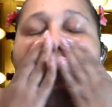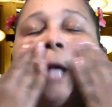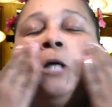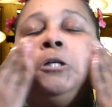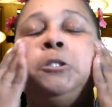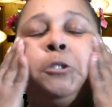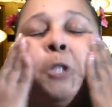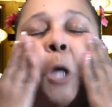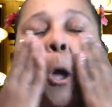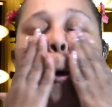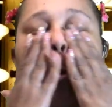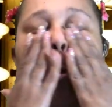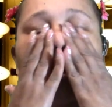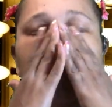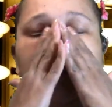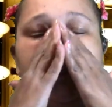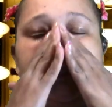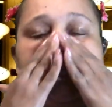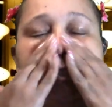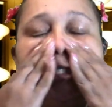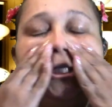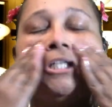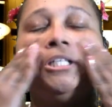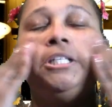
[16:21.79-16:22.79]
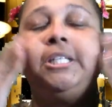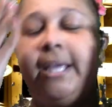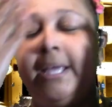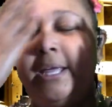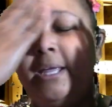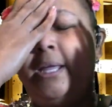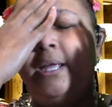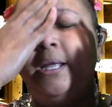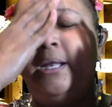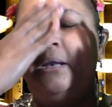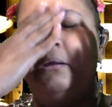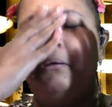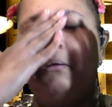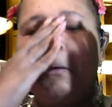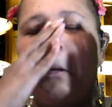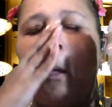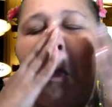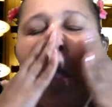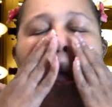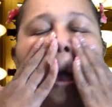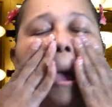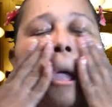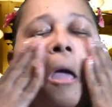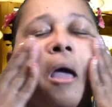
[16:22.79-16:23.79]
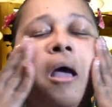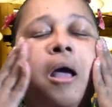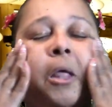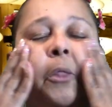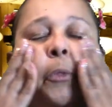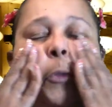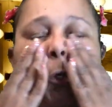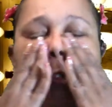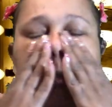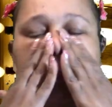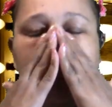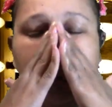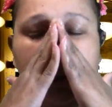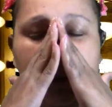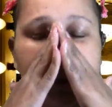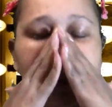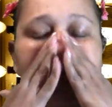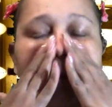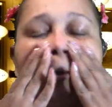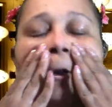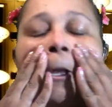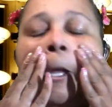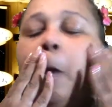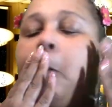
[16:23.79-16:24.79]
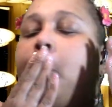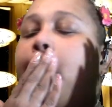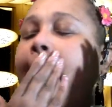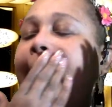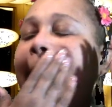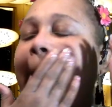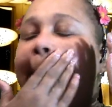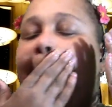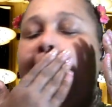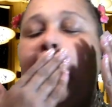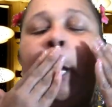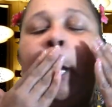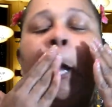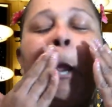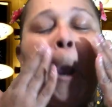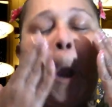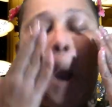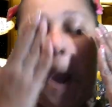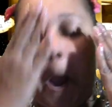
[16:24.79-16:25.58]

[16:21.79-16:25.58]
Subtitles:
So which is in this little area right here.